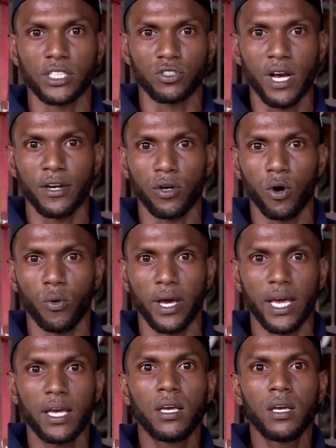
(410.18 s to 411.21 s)
race right now
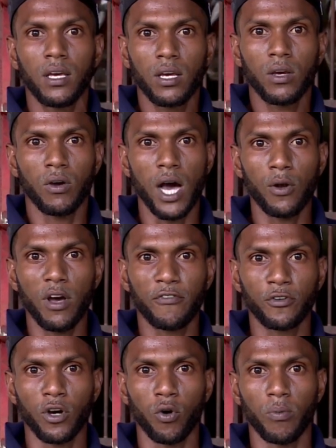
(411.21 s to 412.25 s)
where I'll have
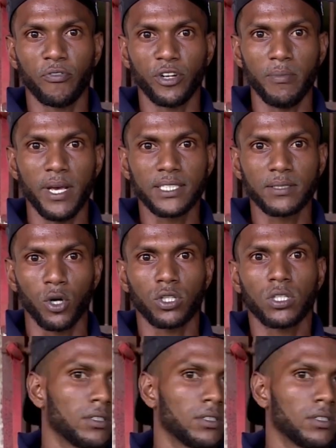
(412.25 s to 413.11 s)
to do for the best, but